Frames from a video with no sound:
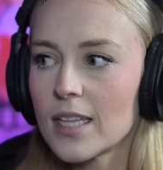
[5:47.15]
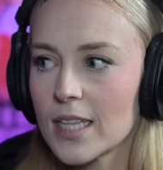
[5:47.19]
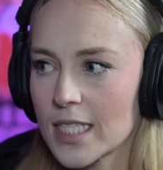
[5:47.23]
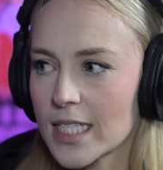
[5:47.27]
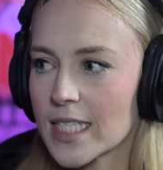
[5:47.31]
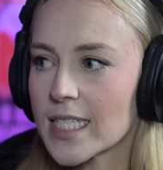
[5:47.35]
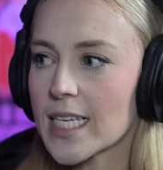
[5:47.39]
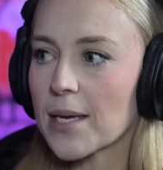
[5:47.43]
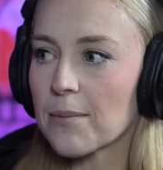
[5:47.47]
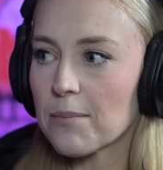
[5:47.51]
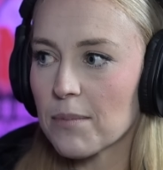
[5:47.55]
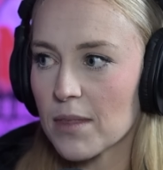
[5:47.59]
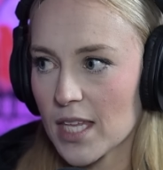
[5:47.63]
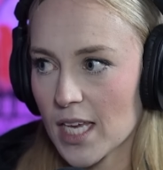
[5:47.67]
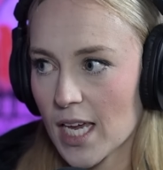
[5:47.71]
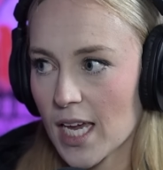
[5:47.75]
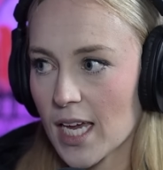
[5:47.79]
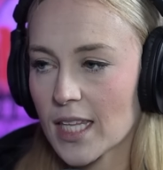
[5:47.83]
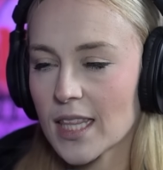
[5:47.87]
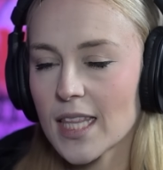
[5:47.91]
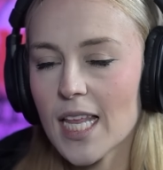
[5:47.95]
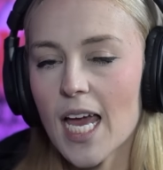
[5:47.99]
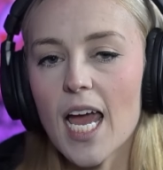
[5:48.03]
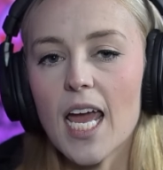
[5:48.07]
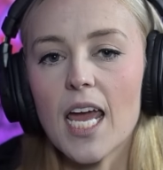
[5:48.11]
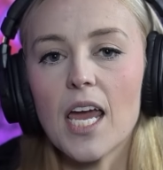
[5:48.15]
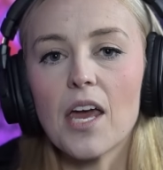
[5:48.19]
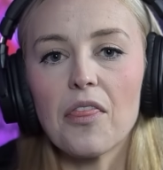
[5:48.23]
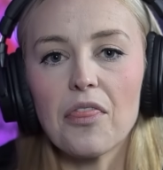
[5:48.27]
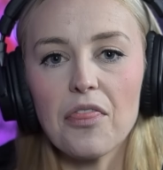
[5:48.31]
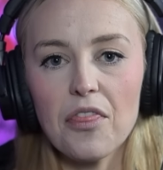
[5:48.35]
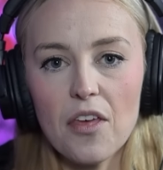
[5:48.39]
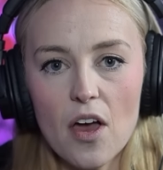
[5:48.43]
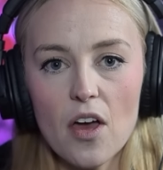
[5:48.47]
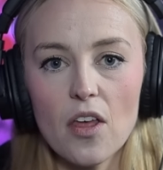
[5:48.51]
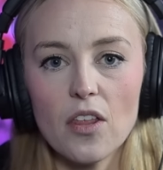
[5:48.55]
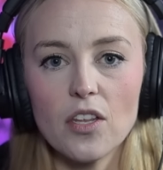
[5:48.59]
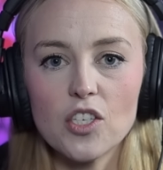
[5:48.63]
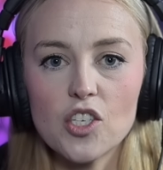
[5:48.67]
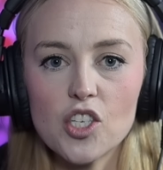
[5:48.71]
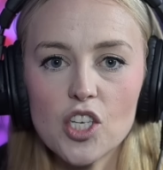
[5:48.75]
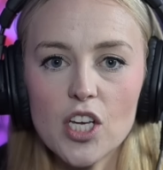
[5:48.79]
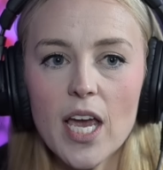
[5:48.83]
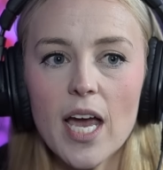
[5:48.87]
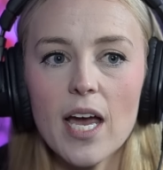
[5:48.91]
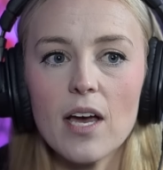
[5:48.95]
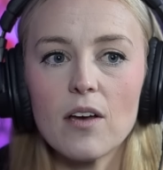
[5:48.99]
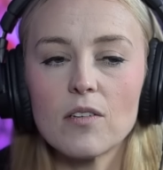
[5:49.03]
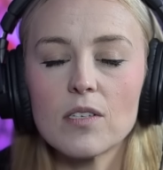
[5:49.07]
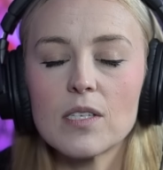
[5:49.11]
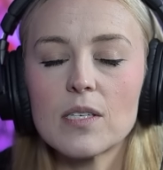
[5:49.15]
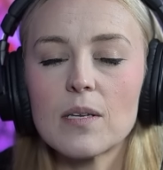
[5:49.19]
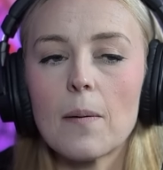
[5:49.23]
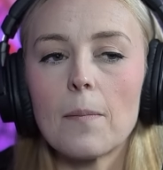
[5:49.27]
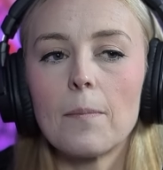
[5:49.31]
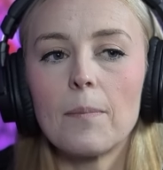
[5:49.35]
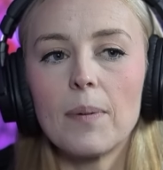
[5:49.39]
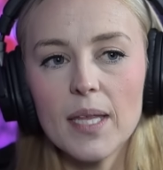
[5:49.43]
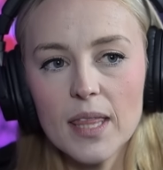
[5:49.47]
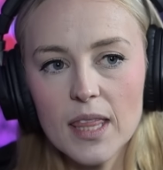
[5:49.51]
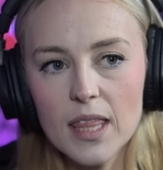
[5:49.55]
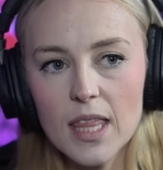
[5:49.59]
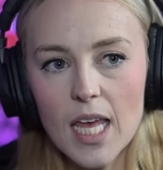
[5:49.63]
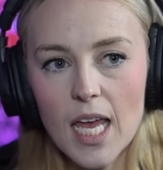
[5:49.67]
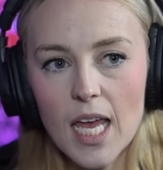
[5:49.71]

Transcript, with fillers: the same thing, that anthology house, but